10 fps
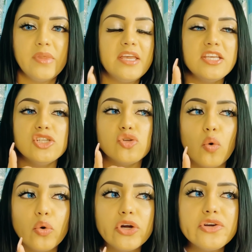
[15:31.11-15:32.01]
He is
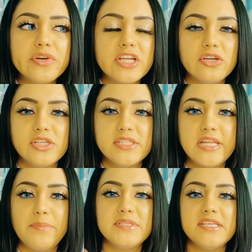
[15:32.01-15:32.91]
ordering your
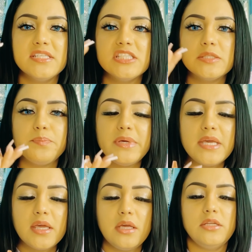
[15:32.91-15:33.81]
steps, He is
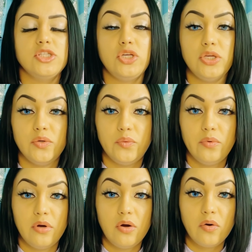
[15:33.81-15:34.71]
speaking to you,
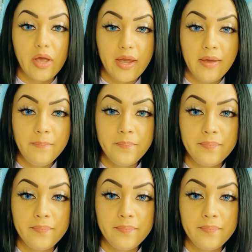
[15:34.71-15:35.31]
okay?